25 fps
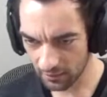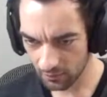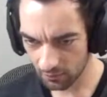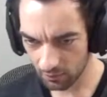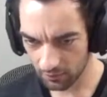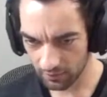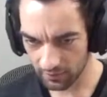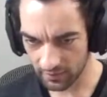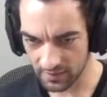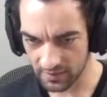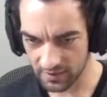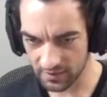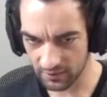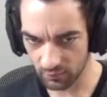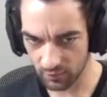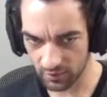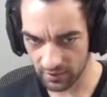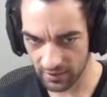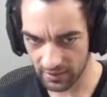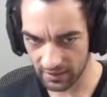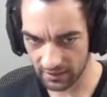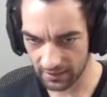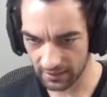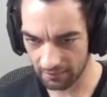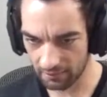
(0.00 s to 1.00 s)
We're gonna see if we
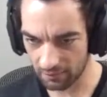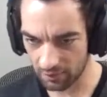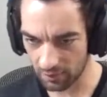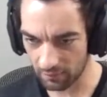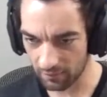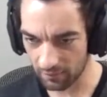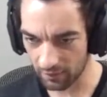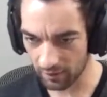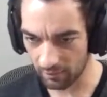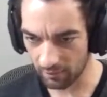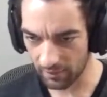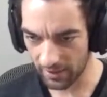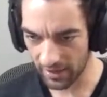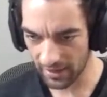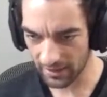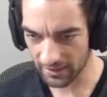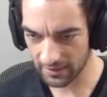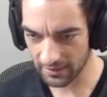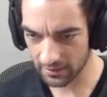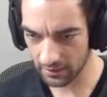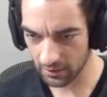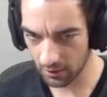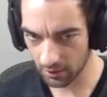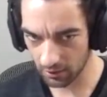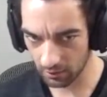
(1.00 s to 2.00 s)
can't get to the very back
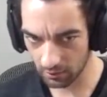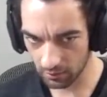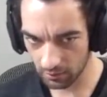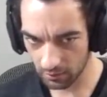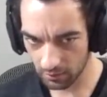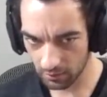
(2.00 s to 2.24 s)
here.